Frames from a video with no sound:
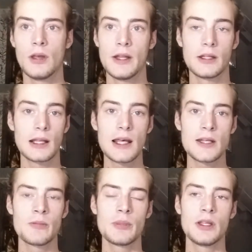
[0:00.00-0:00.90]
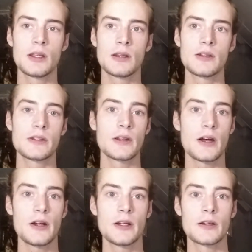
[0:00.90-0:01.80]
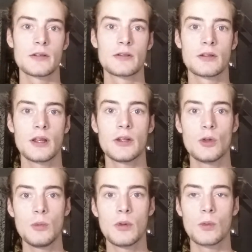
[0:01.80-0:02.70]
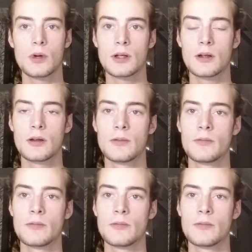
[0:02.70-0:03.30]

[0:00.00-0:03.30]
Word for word: An enlightened being is an Arya, a noble one.